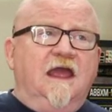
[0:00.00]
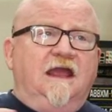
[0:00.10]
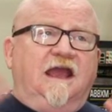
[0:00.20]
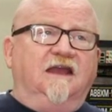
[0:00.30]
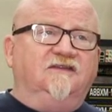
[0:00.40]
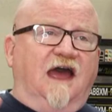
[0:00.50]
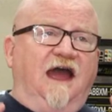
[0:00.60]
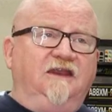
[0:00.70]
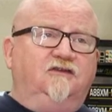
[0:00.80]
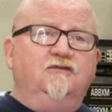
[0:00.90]
Guys,
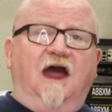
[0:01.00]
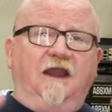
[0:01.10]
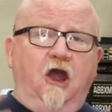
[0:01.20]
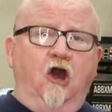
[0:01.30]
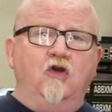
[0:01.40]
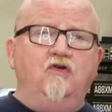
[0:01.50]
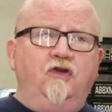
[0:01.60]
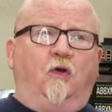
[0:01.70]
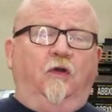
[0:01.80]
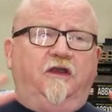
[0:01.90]
I do not own
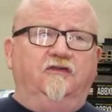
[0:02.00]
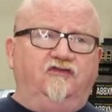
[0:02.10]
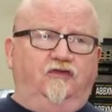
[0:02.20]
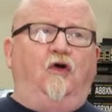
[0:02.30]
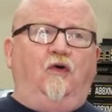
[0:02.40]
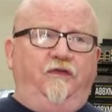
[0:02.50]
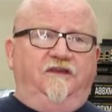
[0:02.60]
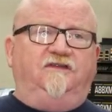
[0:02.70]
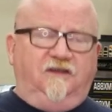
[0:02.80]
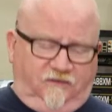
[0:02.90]
or control
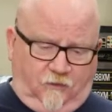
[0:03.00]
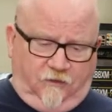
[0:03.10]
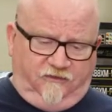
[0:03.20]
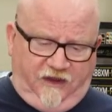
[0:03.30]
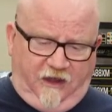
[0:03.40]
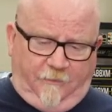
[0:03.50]
this Discord channel.